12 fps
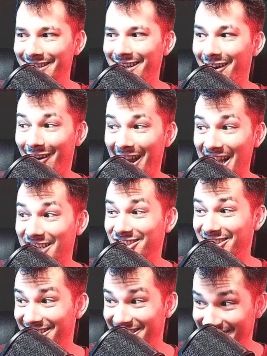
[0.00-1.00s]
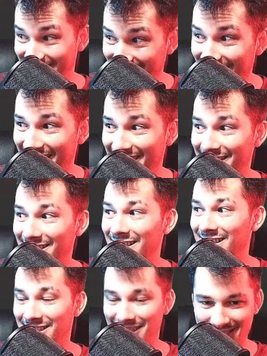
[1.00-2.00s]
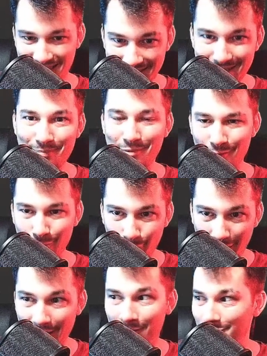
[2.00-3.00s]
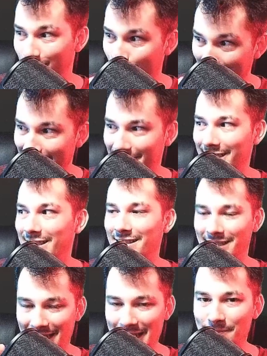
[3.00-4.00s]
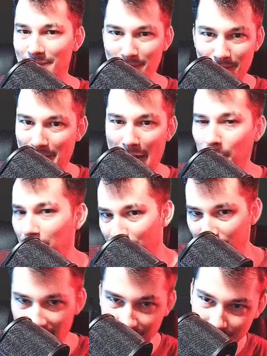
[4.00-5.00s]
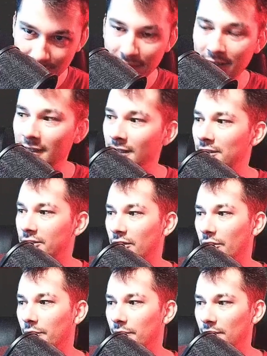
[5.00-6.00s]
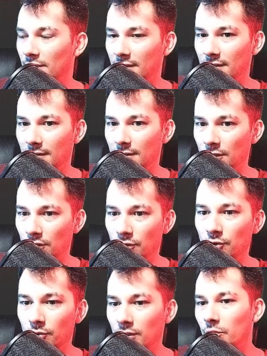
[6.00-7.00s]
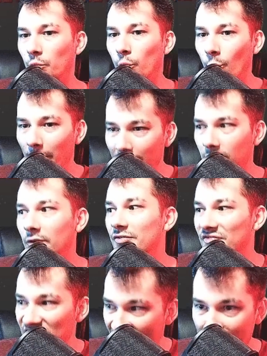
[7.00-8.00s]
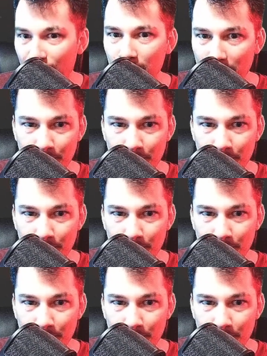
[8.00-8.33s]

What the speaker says: are actually designed to keep the whales whaling and to keep them in power forever. So you will never